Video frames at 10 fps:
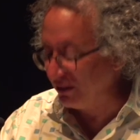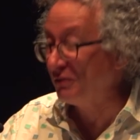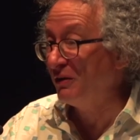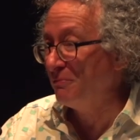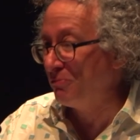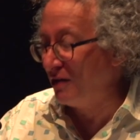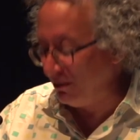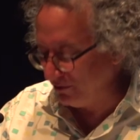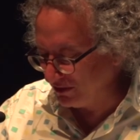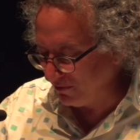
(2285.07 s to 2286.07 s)
of the great
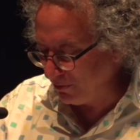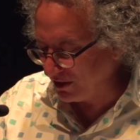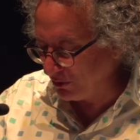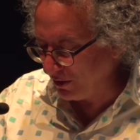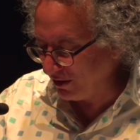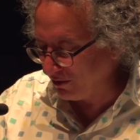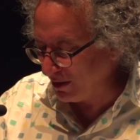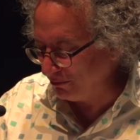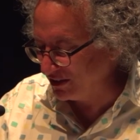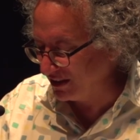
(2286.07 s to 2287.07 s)
problems of pictorial
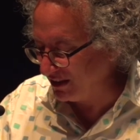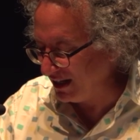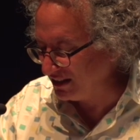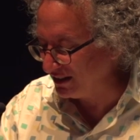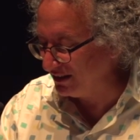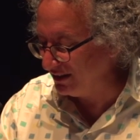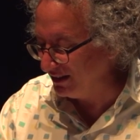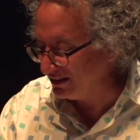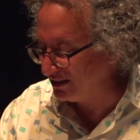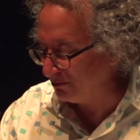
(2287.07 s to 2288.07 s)
representation
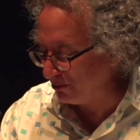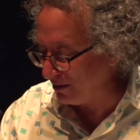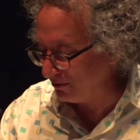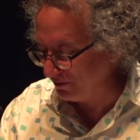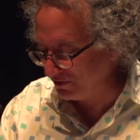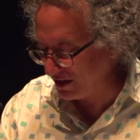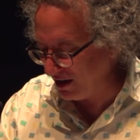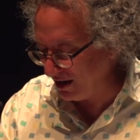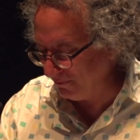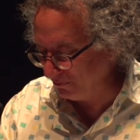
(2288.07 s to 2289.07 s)
is the problem of
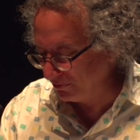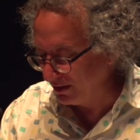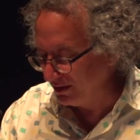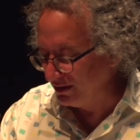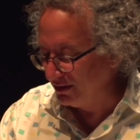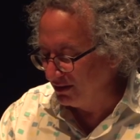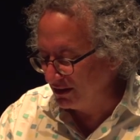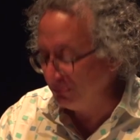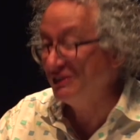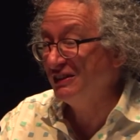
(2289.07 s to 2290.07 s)
time.
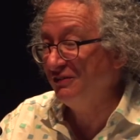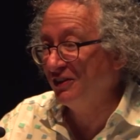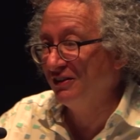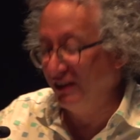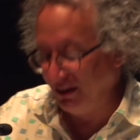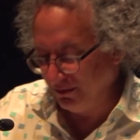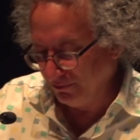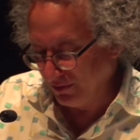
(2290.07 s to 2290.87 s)
Specifically,